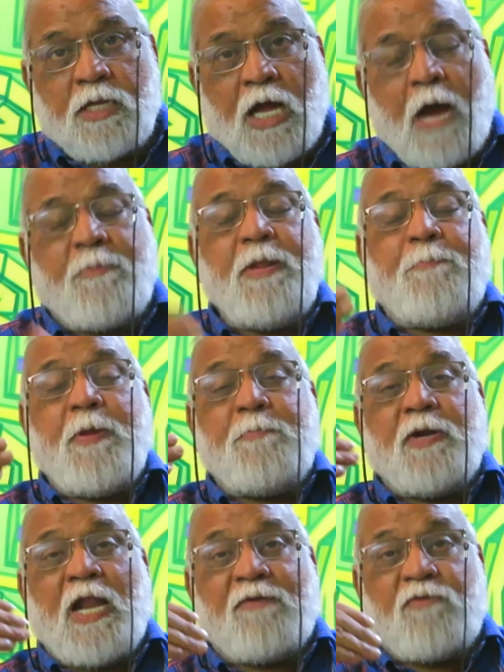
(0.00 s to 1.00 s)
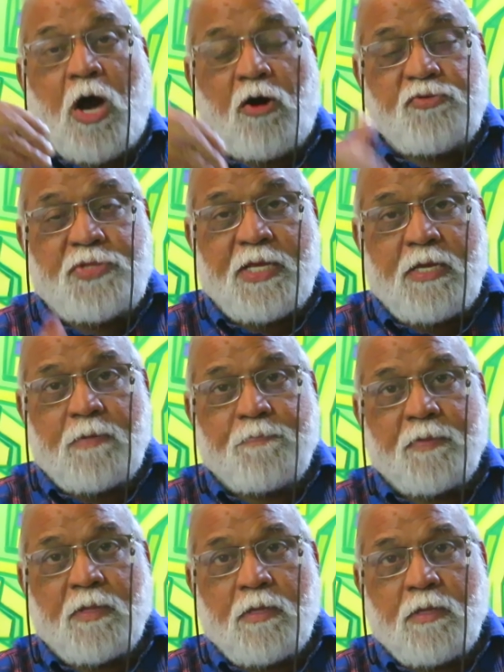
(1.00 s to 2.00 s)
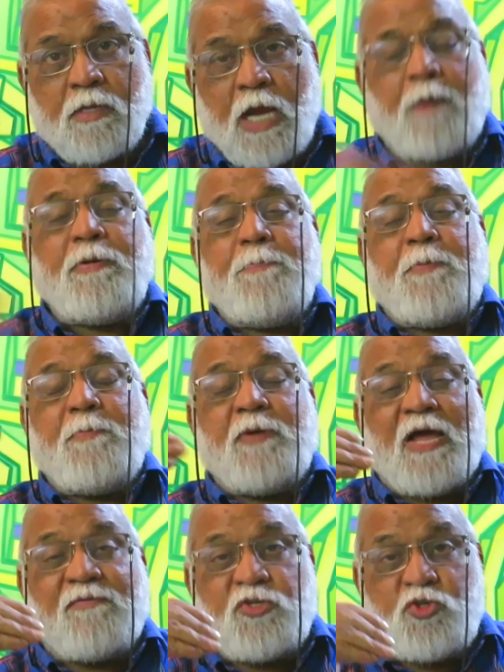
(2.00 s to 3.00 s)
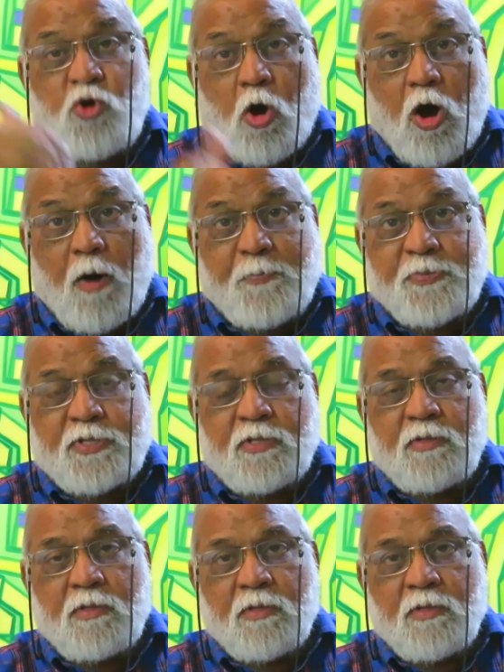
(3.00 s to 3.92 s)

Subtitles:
how many people have housing, how many people have jobs,